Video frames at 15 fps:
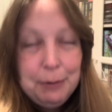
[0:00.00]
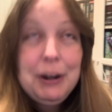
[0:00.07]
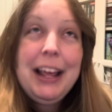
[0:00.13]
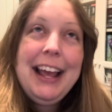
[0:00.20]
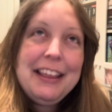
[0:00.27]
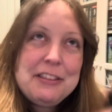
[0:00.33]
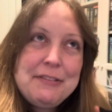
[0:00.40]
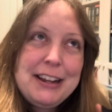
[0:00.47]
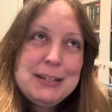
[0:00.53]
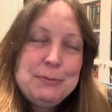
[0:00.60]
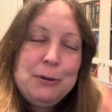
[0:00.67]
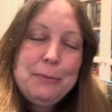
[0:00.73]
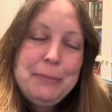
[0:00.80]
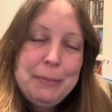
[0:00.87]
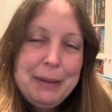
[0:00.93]
Well, I had the
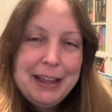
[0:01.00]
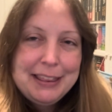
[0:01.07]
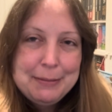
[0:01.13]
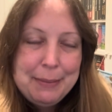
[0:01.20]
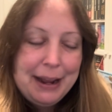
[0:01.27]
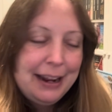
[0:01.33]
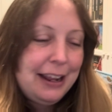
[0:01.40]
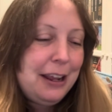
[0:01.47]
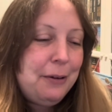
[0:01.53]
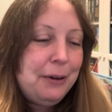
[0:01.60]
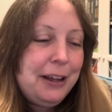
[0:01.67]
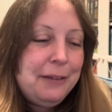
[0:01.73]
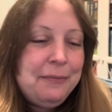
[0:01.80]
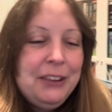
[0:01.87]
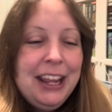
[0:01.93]
raspberry one, mum had the mango
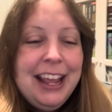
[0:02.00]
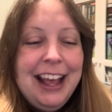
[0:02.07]
one.